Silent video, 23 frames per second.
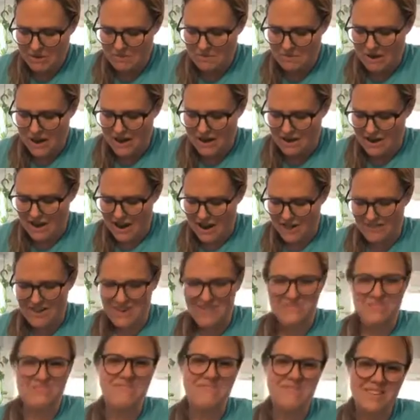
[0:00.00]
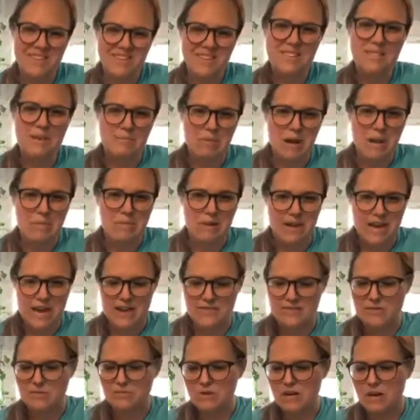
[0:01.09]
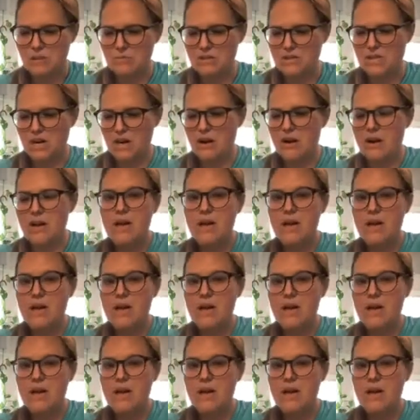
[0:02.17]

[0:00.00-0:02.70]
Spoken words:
but I didn't have it, so I'm probably gonna have some troubles here.